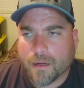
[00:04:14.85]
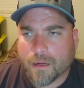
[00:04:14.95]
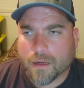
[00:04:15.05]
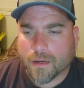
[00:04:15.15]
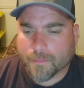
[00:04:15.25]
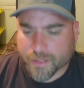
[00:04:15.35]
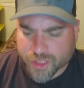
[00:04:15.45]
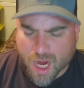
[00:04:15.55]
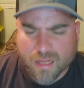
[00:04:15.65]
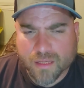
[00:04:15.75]
The
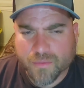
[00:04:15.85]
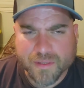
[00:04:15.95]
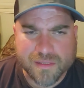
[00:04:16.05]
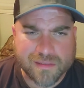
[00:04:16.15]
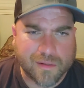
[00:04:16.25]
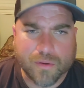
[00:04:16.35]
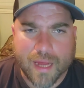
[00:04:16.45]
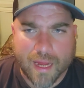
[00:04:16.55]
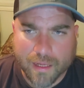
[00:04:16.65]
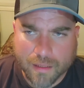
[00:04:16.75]
chocolate was
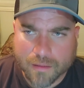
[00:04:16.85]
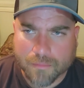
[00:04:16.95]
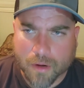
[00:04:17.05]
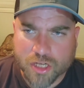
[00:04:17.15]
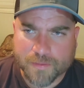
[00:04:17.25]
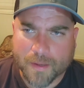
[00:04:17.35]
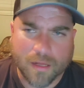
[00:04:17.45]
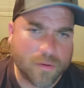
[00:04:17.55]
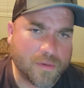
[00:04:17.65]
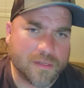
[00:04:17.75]
okay,
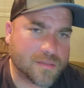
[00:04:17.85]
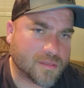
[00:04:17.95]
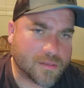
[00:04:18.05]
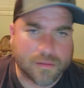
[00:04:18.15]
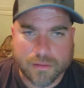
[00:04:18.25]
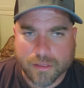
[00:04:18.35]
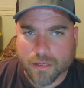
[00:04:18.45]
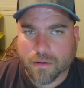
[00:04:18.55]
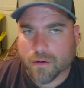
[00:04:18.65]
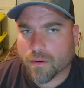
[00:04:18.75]
marshmallow was, you
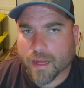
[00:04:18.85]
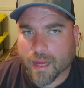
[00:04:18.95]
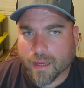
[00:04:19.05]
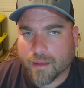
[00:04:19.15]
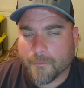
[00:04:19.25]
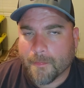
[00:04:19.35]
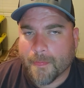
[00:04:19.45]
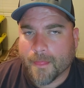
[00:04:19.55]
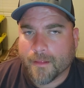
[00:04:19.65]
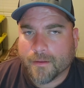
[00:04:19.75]
know, okay,
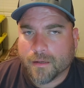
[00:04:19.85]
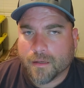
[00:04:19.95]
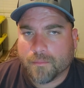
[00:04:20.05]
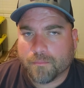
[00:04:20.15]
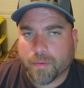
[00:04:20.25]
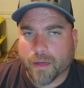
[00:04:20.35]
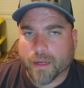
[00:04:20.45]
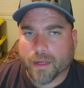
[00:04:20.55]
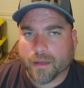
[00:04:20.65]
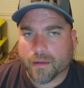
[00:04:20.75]

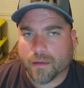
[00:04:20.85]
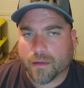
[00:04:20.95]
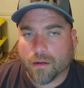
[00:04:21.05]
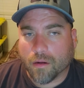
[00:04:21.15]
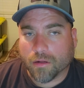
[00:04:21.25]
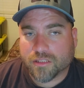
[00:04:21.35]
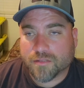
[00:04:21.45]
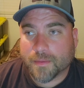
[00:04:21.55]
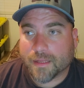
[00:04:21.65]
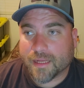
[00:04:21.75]
but
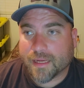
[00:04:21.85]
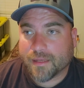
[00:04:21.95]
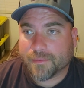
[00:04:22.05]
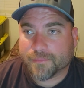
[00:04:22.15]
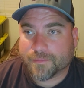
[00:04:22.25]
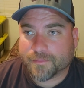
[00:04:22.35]
ultimately